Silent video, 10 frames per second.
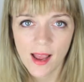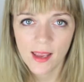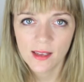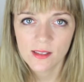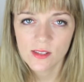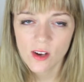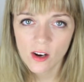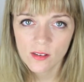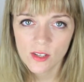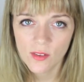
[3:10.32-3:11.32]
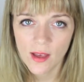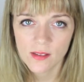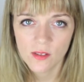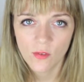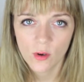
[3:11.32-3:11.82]
I can start
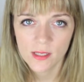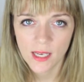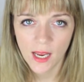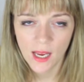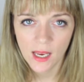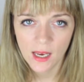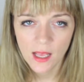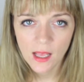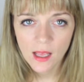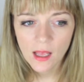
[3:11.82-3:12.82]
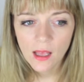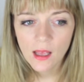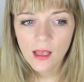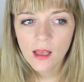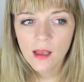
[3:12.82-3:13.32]
2014
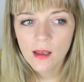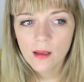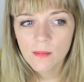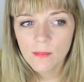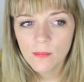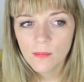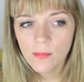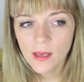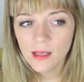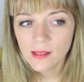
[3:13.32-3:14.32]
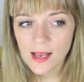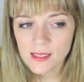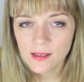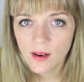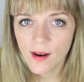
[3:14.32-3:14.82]
being
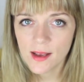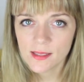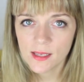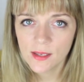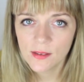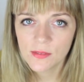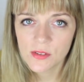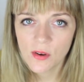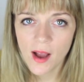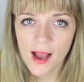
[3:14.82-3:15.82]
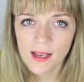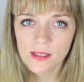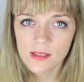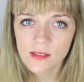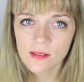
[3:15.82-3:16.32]
less aggressive, so
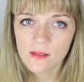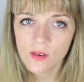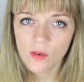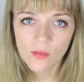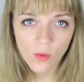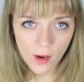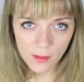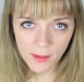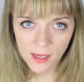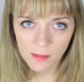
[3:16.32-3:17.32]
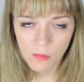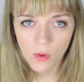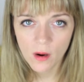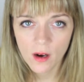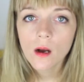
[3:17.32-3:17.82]
guys don't avoid me
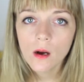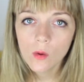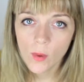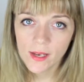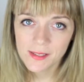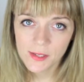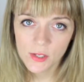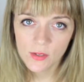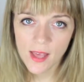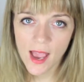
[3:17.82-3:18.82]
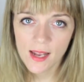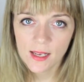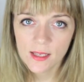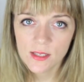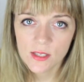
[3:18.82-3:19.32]
anymore. A way to do that
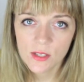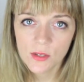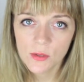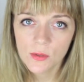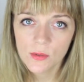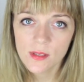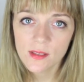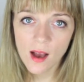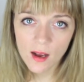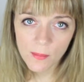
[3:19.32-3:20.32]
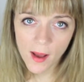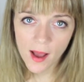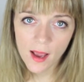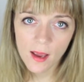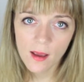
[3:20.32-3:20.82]
is to suck
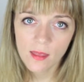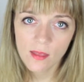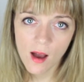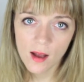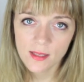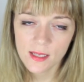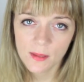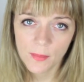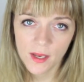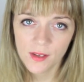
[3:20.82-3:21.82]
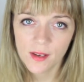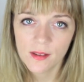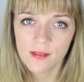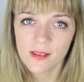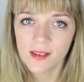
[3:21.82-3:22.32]
my thoughts and
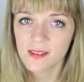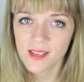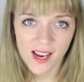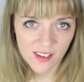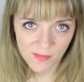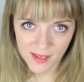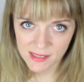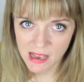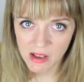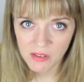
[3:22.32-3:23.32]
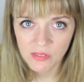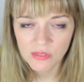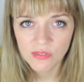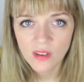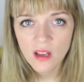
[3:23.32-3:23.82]
opinions inside of
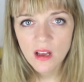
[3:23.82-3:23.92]
myself